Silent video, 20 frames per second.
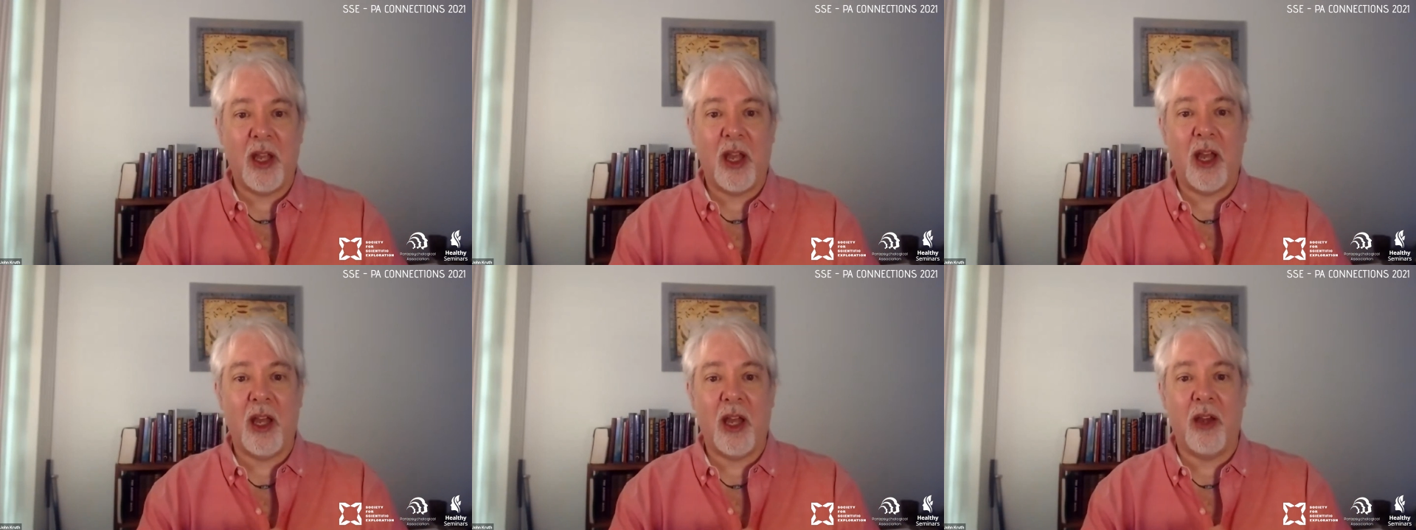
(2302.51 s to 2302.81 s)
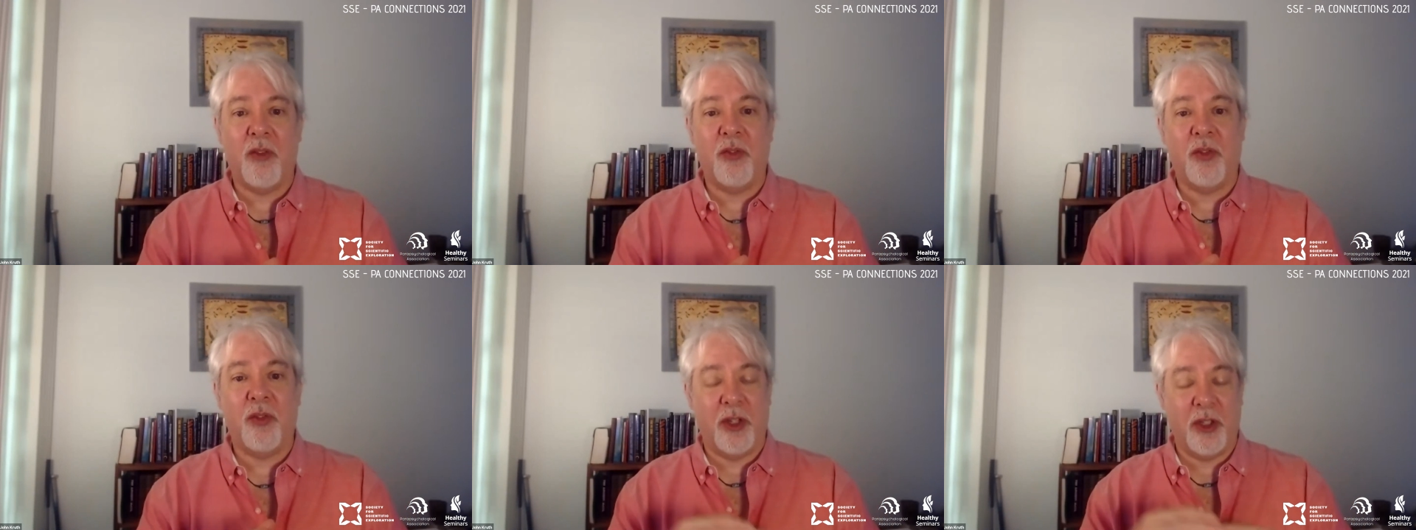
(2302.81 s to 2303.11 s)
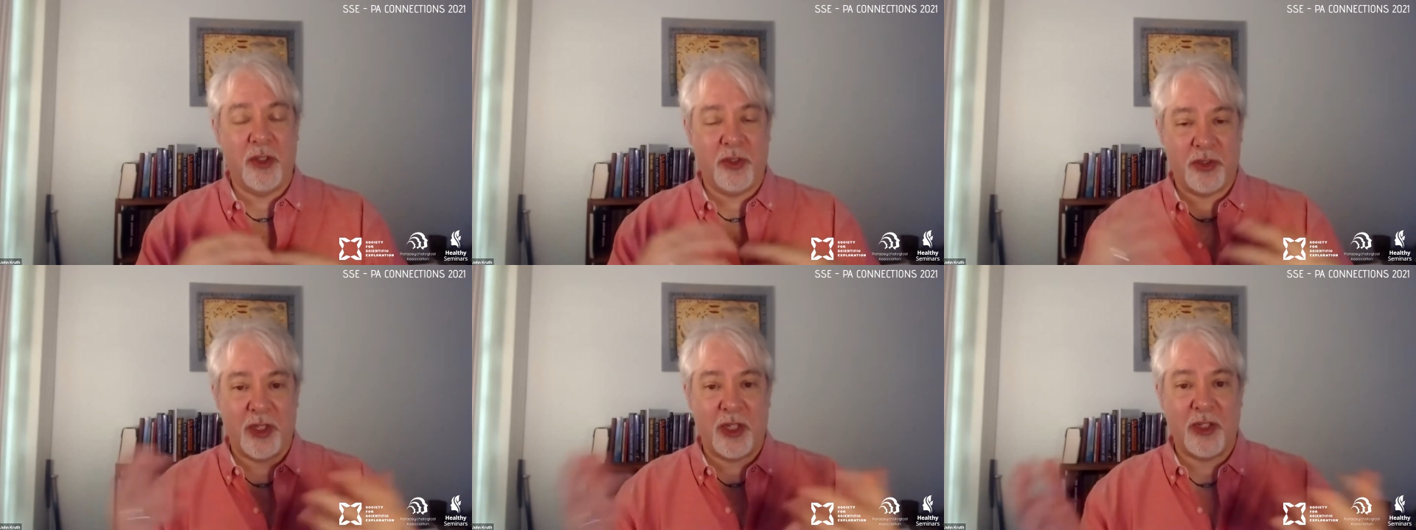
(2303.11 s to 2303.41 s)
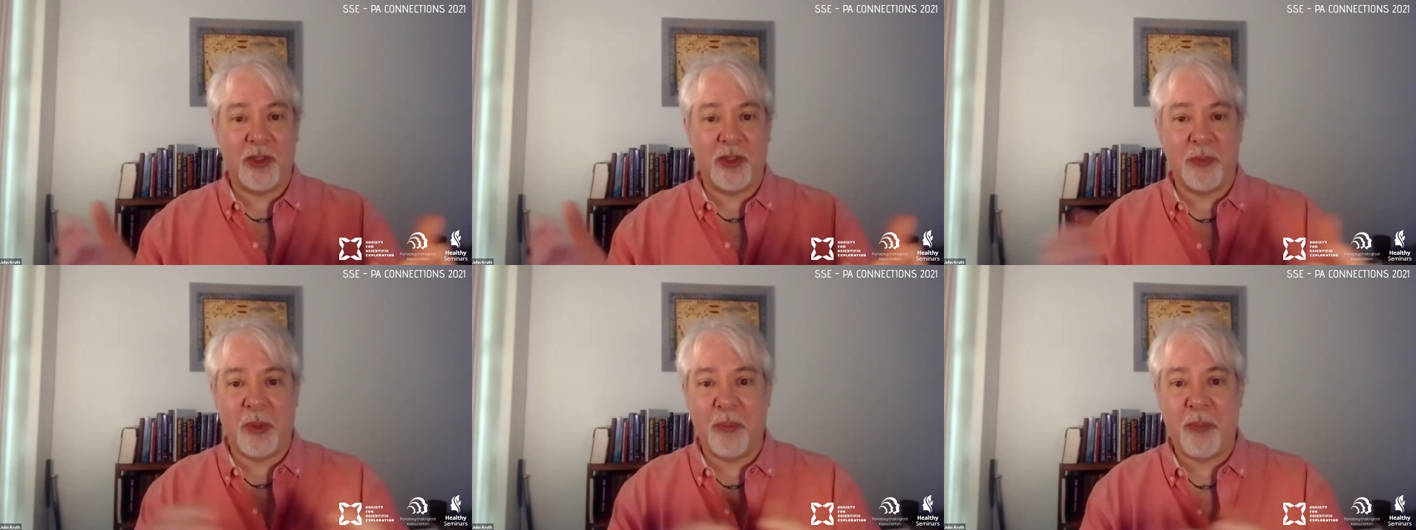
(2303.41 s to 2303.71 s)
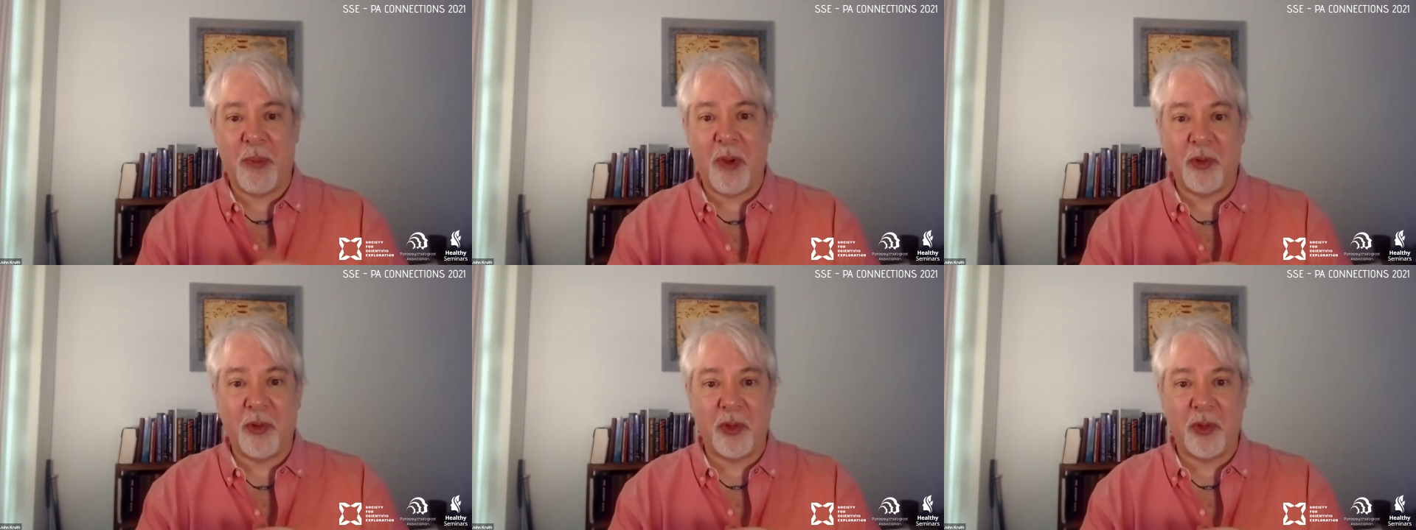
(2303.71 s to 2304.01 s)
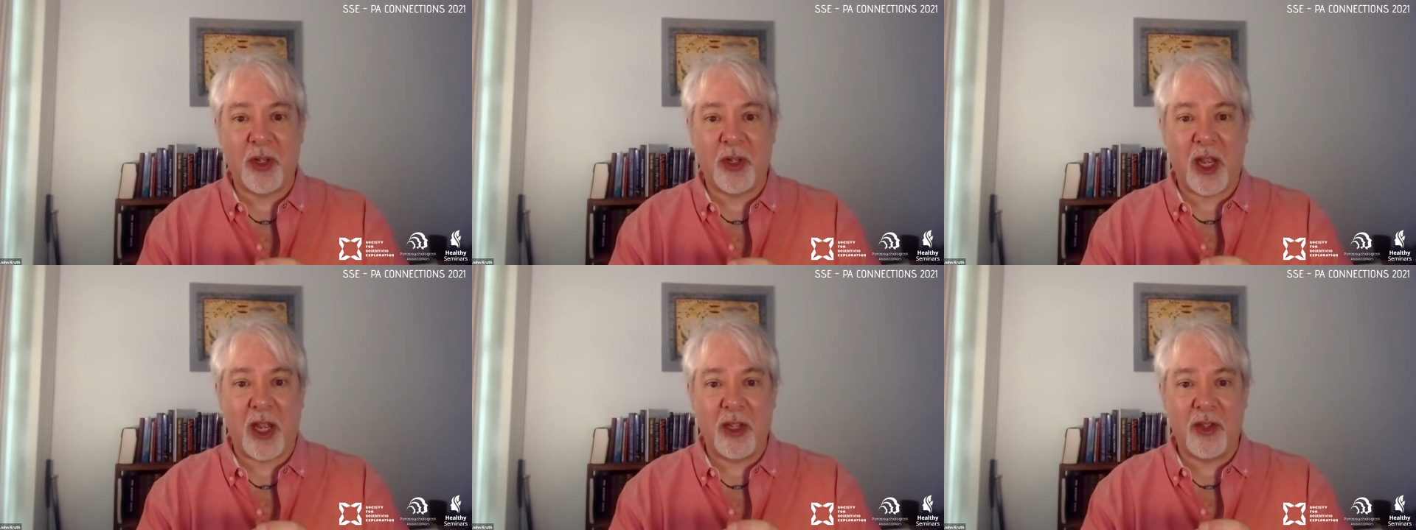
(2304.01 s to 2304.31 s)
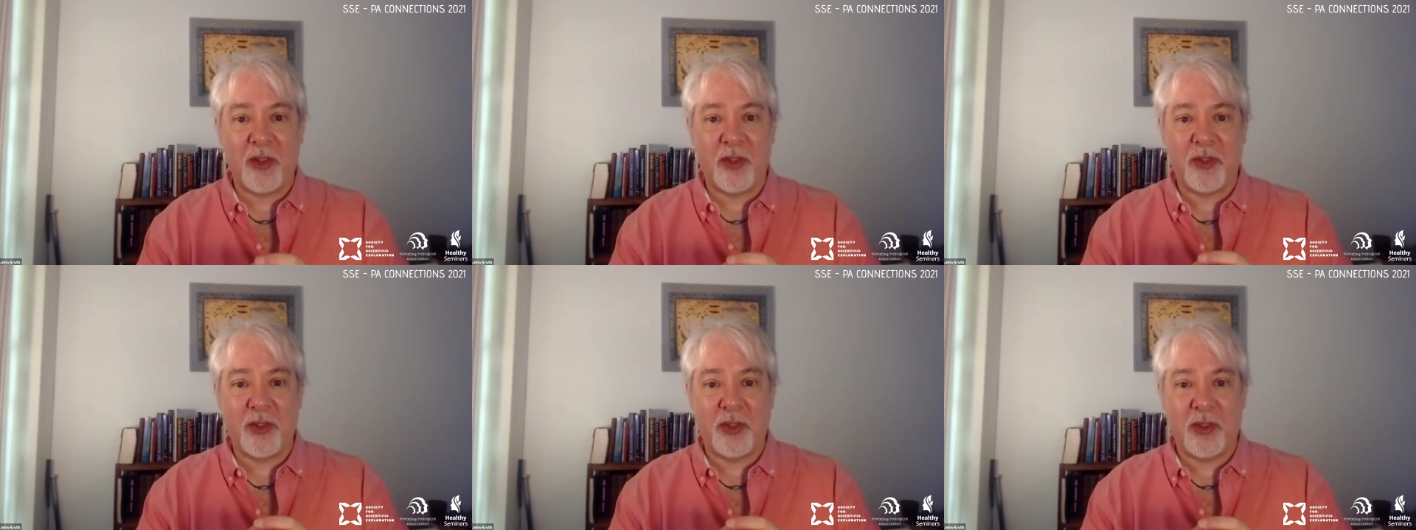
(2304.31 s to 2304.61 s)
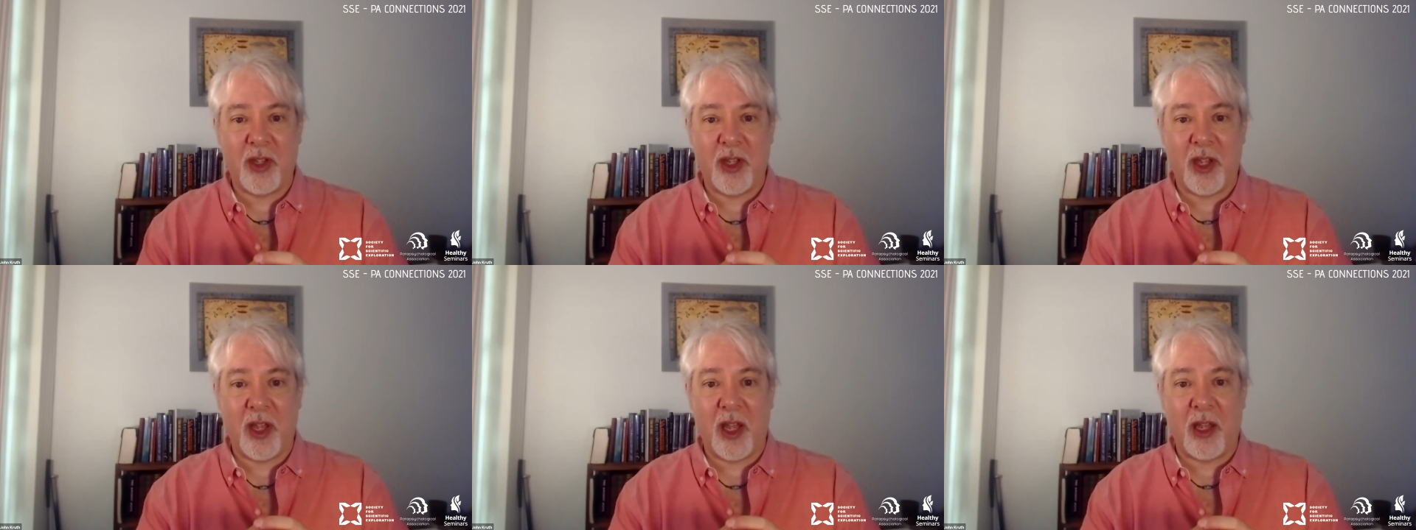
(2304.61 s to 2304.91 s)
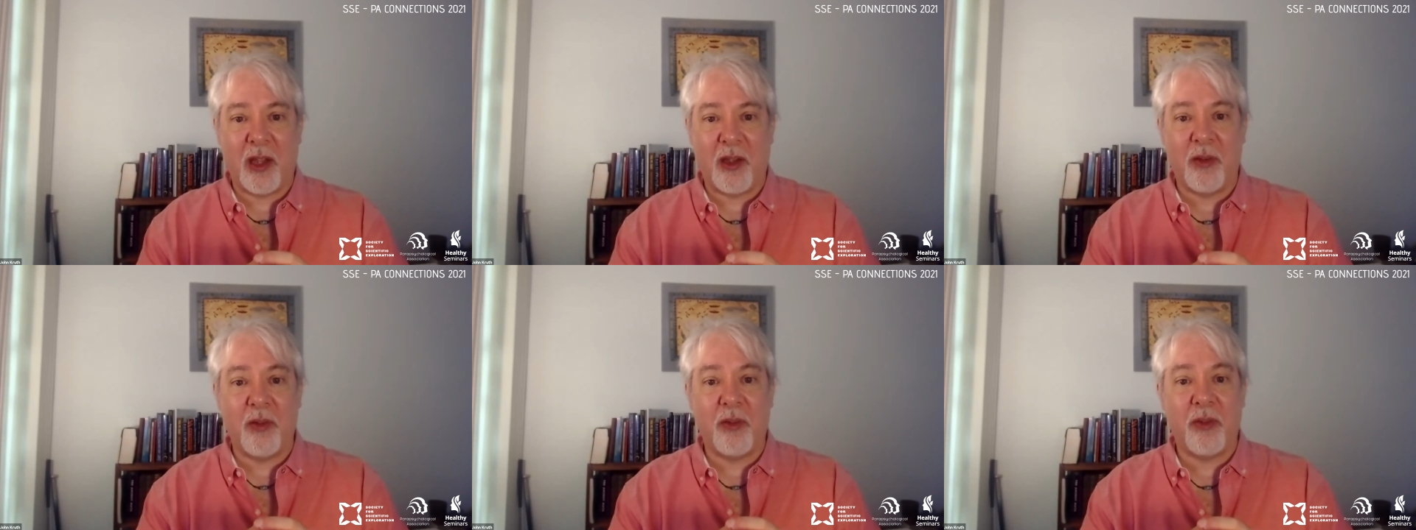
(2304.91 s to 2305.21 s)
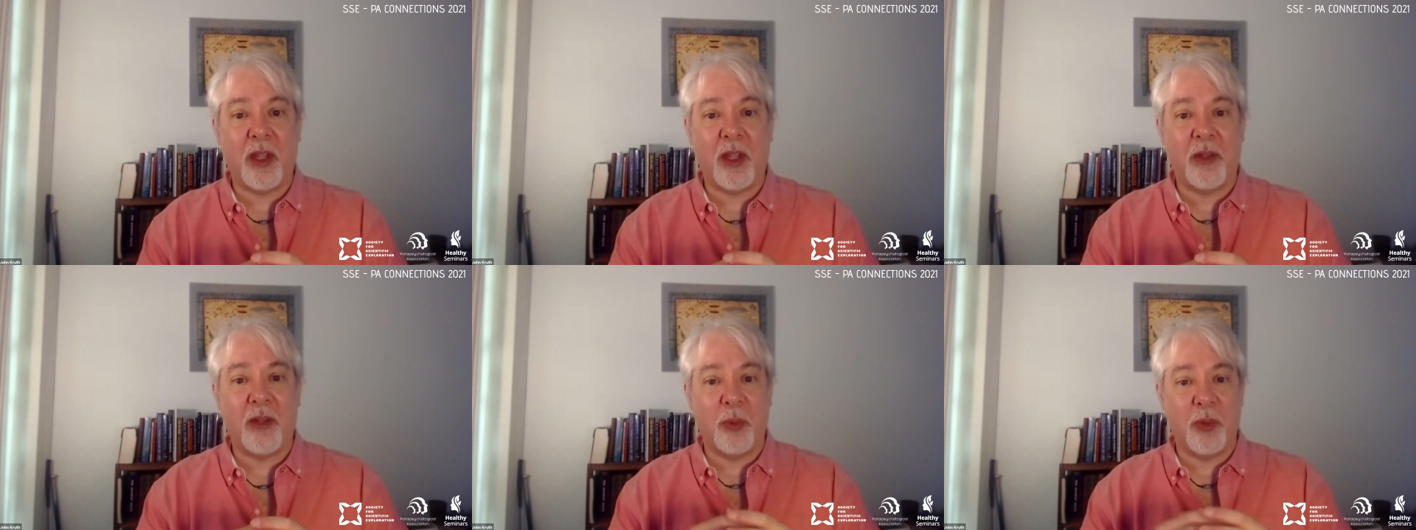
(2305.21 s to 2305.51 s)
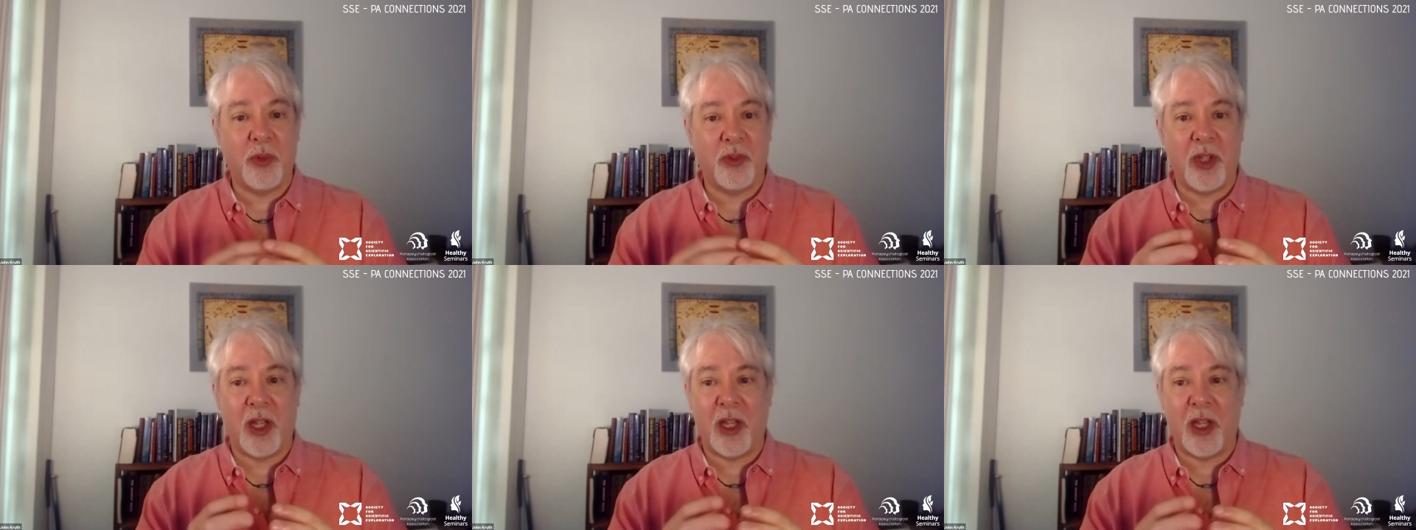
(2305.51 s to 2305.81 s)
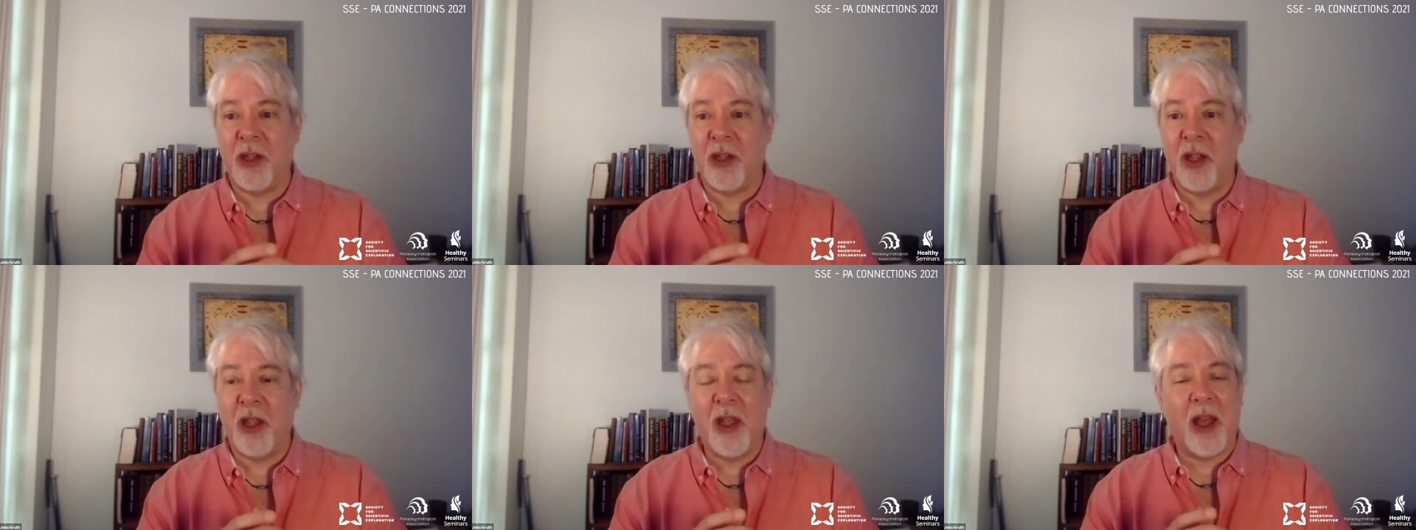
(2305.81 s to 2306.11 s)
of an ostensible poltergeist uh, that was done.